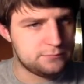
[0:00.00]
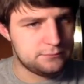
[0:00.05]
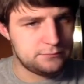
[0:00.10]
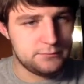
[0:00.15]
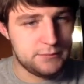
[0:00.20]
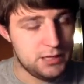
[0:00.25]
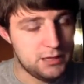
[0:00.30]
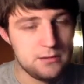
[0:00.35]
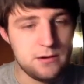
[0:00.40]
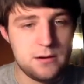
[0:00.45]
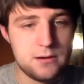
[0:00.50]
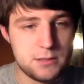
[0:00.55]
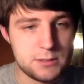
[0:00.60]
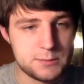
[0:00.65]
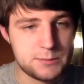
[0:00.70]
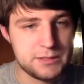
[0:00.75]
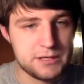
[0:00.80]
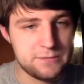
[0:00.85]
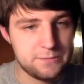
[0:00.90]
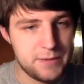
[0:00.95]
yeah,
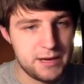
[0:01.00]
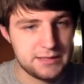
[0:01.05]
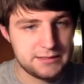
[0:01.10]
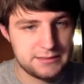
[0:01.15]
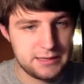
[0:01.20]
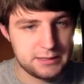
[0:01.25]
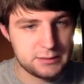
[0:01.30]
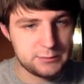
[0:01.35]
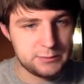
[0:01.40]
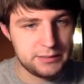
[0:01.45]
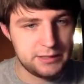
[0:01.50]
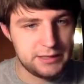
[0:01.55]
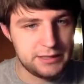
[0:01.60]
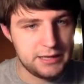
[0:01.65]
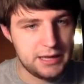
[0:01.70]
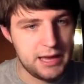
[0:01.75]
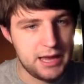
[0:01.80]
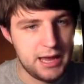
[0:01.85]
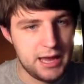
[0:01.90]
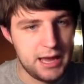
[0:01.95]
Autospleef by SethBling
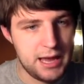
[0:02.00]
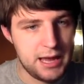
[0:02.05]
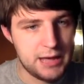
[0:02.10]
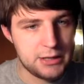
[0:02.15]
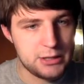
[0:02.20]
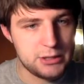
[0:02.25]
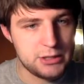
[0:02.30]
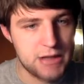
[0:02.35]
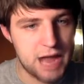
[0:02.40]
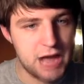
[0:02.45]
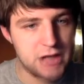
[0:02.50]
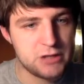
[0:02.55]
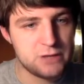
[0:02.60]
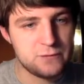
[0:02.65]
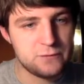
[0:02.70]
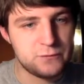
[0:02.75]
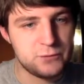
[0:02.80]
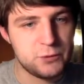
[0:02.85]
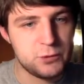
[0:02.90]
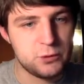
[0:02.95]
and Dash
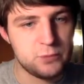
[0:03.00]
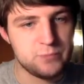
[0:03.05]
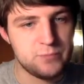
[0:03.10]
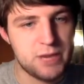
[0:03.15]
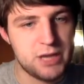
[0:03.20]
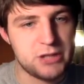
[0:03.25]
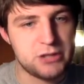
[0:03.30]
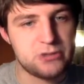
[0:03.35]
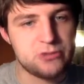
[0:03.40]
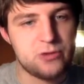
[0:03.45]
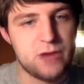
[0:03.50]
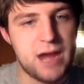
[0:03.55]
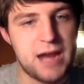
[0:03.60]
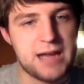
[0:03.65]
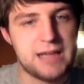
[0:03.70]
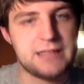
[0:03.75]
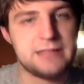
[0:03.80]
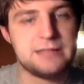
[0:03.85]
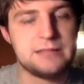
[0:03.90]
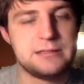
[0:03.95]
of Doom by
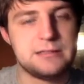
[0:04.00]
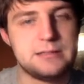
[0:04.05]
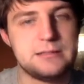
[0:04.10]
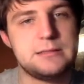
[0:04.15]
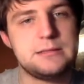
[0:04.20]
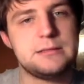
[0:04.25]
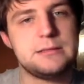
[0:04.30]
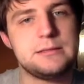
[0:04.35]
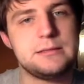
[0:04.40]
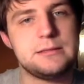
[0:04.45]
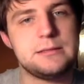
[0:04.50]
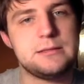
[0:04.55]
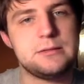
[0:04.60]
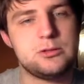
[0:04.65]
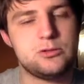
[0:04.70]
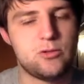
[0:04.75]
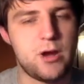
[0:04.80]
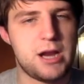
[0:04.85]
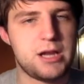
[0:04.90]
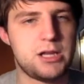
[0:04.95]
Dragons,
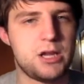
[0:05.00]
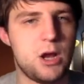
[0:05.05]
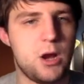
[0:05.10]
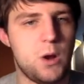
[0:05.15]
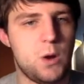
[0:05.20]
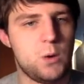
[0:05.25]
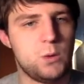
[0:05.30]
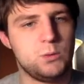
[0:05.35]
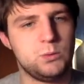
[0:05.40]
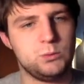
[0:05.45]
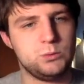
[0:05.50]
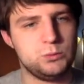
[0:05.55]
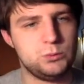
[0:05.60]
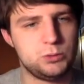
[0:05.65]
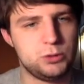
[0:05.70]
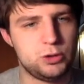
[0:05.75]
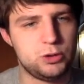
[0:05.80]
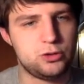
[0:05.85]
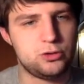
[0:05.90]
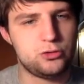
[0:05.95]
Dragon,
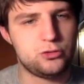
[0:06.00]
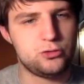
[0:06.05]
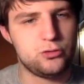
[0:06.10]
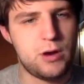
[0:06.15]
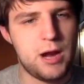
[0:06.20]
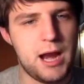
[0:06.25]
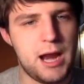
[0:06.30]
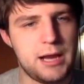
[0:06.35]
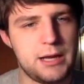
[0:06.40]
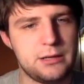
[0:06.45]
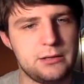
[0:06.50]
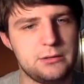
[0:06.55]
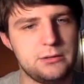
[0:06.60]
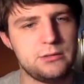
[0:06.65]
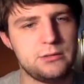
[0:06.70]
Drag,